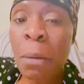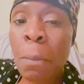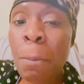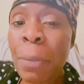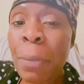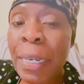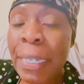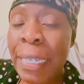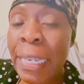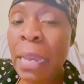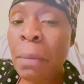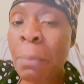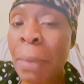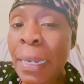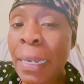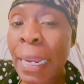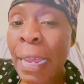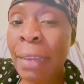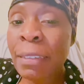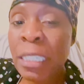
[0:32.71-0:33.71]
but yet
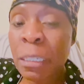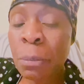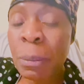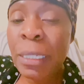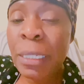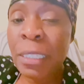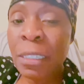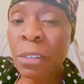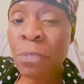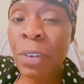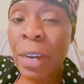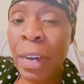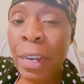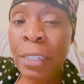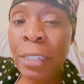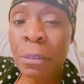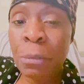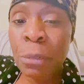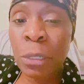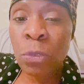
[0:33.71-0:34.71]
my life speaks in
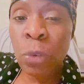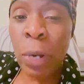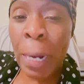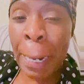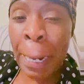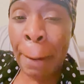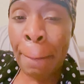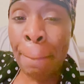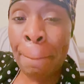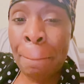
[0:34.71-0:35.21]
volumes, right?